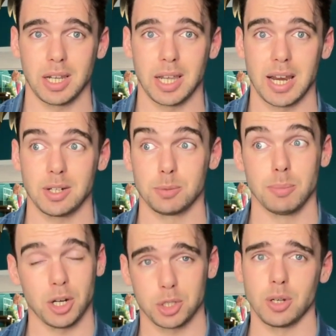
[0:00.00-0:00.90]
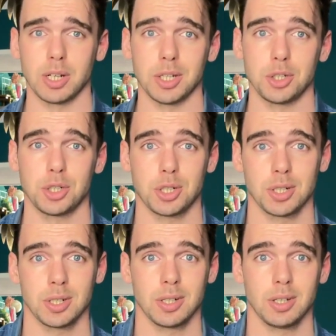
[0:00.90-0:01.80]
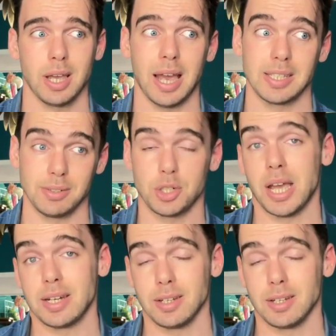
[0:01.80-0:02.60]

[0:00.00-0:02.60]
and gained as much knowledge as if she had